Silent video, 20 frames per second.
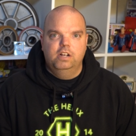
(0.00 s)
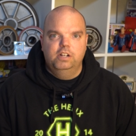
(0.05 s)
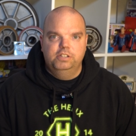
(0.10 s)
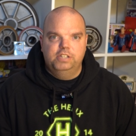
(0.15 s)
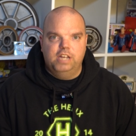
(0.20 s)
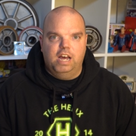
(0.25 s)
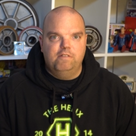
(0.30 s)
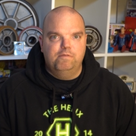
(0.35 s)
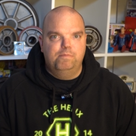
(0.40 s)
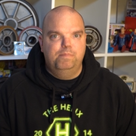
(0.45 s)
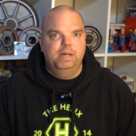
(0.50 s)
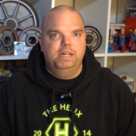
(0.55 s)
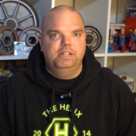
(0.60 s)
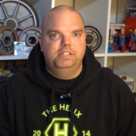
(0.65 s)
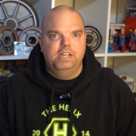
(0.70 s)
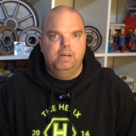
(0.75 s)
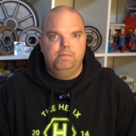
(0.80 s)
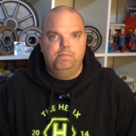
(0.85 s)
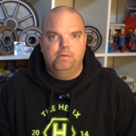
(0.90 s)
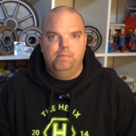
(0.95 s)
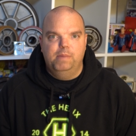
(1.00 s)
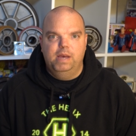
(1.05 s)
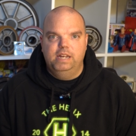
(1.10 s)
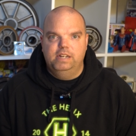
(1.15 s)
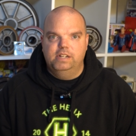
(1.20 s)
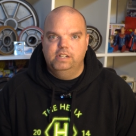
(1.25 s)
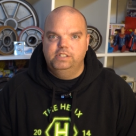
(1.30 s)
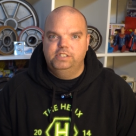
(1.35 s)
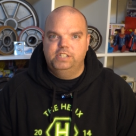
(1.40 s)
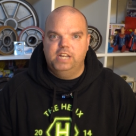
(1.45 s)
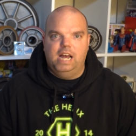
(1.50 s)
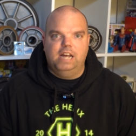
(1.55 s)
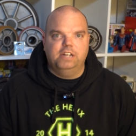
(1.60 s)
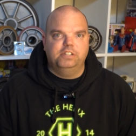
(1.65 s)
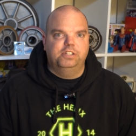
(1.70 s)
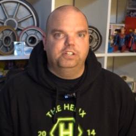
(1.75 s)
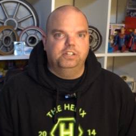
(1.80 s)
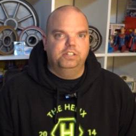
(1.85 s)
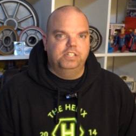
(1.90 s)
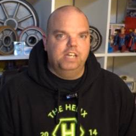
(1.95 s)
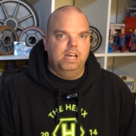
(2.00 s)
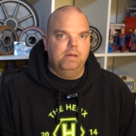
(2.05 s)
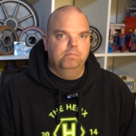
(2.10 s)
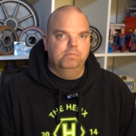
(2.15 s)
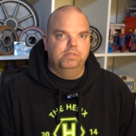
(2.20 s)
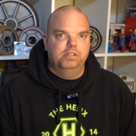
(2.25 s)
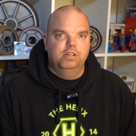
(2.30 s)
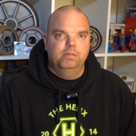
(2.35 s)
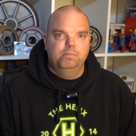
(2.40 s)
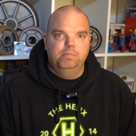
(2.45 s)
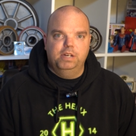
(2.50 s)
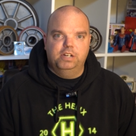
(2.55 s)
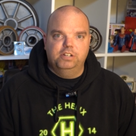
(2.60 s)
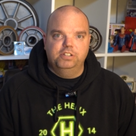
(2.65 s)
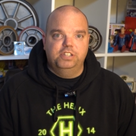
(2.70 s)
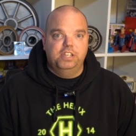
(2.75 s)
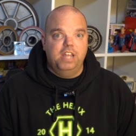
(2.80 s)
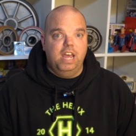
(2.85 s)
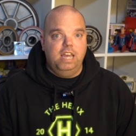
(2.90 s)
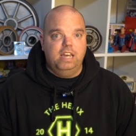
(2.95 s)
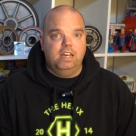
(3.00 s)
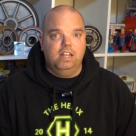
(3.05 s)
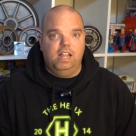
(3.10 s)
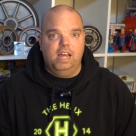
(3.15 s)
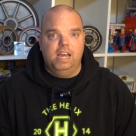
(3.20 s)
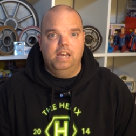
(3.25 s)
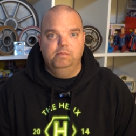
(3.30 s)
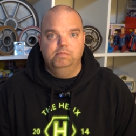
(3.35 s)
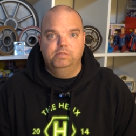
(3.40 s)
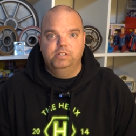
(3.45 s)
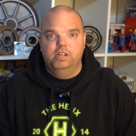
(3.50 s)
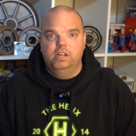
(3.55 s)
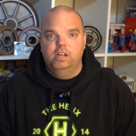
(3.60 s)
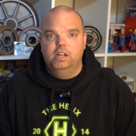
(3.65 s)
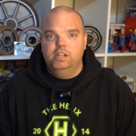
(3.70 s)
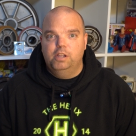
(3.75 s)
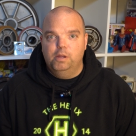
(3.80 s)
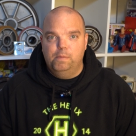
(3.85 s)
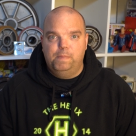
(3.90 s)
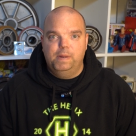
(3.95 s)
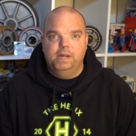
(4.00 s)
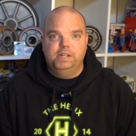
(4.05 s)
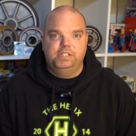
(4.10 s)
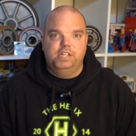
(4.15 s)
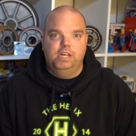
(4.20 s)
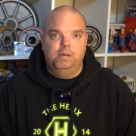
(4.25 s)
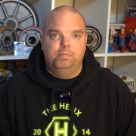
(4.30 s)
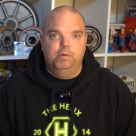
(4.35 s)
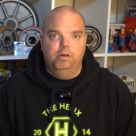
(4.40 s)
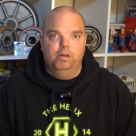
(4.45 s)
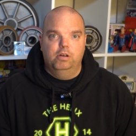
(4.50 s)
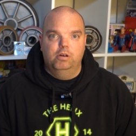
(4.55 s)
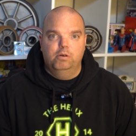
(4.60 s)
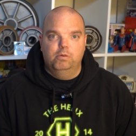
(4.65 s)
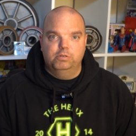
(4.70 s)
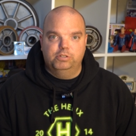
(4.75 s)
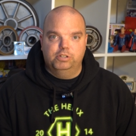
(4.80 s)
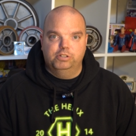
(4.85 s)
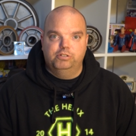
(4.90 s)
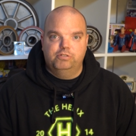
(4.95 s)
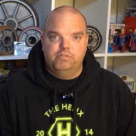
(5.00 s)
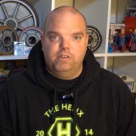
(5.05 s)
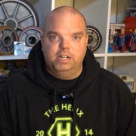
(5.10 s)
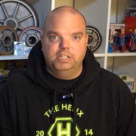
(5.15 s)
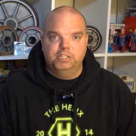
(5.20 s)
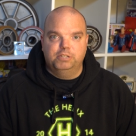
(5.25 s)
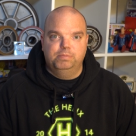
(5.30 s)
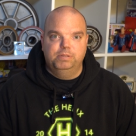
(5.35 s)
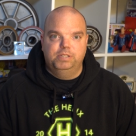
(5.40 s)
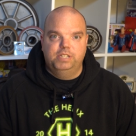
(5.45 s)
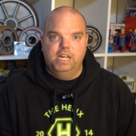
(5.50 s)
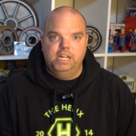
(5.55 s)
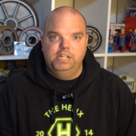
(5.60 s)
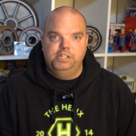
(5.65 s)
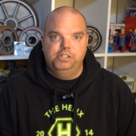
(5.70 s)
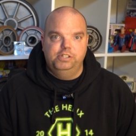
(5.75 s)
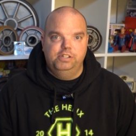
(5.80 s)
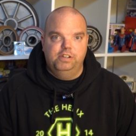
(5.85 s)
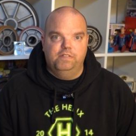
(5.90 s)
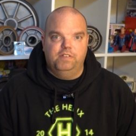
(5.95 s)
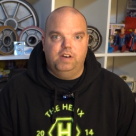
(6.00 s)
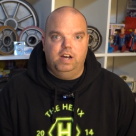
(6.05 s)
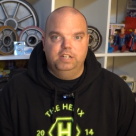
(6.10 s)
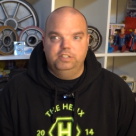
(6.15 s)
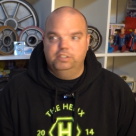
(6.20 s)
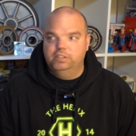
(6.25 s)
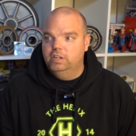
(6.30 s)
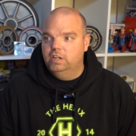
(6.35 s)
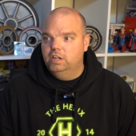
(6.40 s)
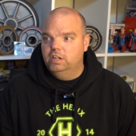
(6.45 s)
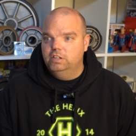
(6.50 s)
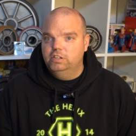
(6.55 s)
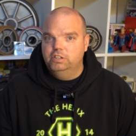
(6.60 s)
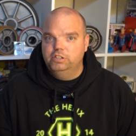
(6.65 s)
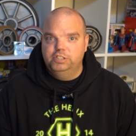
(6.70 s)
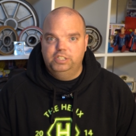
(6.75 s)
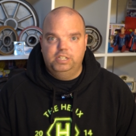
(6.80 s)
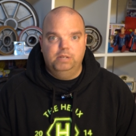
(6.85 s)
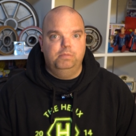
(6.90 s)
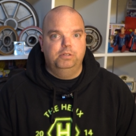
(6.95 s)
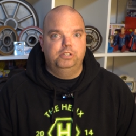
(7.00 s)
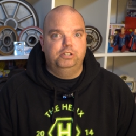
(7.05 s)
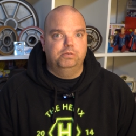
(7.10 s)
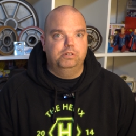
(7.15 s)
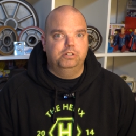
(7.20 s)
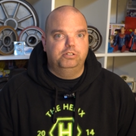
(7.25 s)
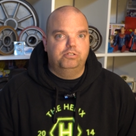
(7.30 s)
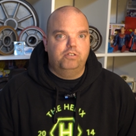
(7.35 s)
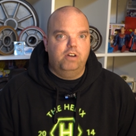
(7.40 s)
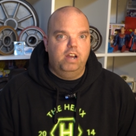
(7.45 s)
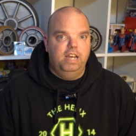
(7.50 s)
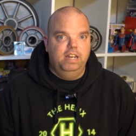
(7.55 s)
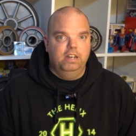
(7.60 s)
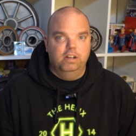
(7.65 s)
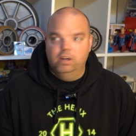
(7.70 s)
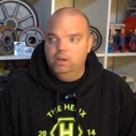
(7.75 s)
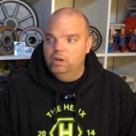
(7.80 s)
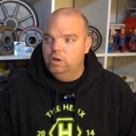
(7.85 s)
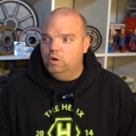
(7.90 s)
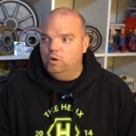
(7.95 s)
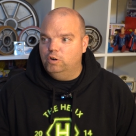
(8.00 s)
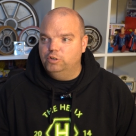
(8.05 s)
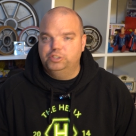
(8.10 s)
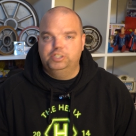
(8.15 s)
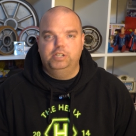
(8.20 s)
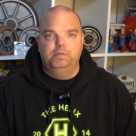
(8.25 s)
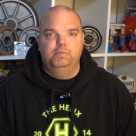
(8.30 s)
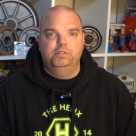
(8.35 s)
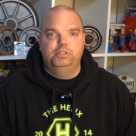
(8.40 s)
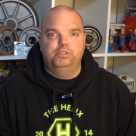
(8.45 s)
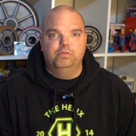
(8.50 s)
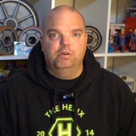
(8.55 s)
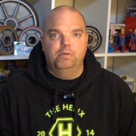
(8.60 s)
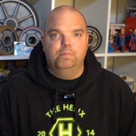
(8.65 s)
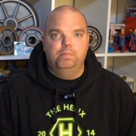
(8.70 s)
to have Big Dipper made tax exempt because they claimed that Big Dipper was a transportation device similar to a train or similar to